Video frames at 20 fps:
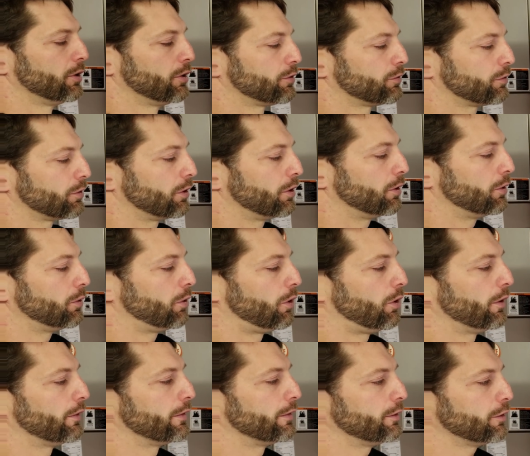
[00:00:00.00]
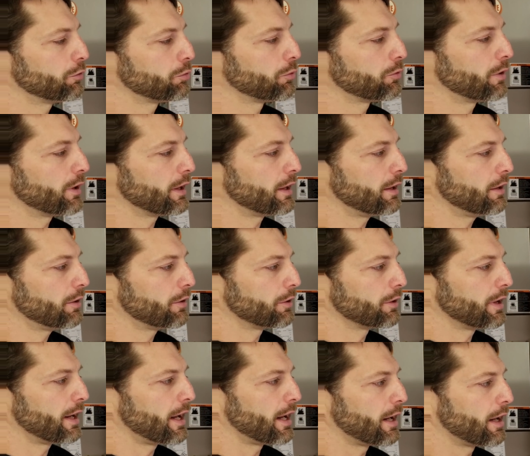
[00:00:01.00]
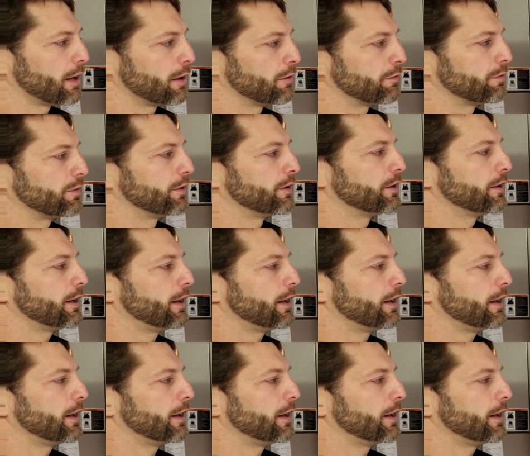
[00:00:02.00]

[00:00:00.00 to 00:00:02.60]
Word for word: So on this one right here, you have